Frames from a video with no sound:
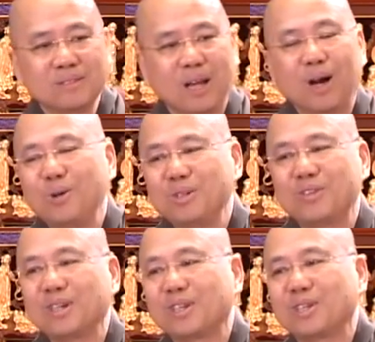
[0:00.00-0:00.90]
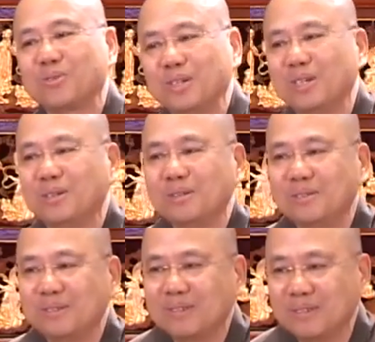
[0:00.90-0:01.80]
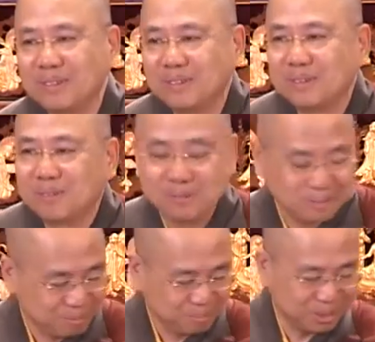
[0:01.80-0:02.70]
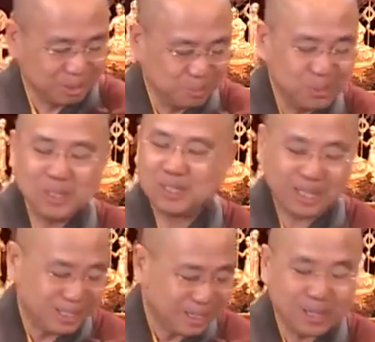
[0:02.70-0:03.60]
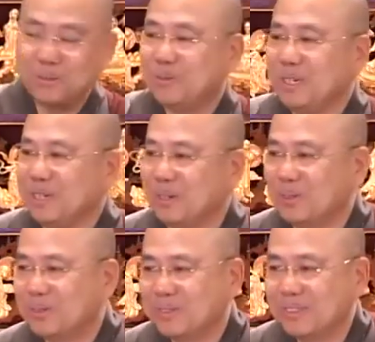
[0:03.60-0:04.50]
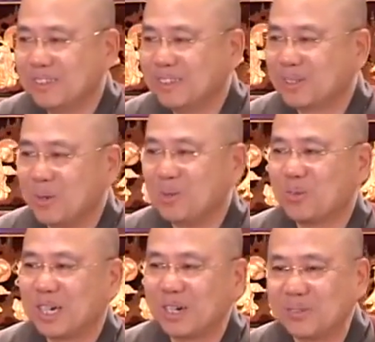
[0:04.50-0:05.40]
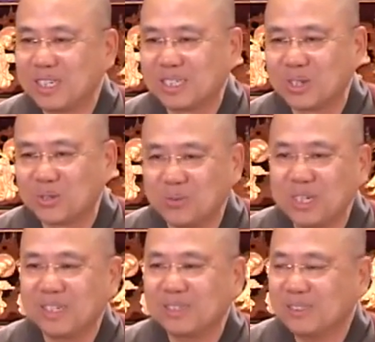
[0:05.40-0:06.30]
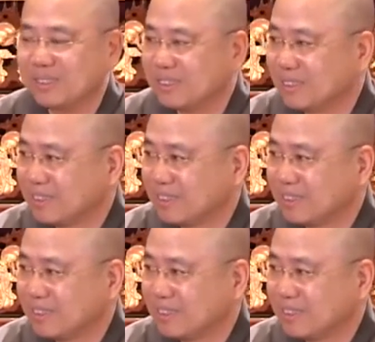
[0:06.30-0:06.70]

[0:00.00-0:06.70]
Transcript: I always think it is real. But the Buddha said it's unreal. Don't think of it as real.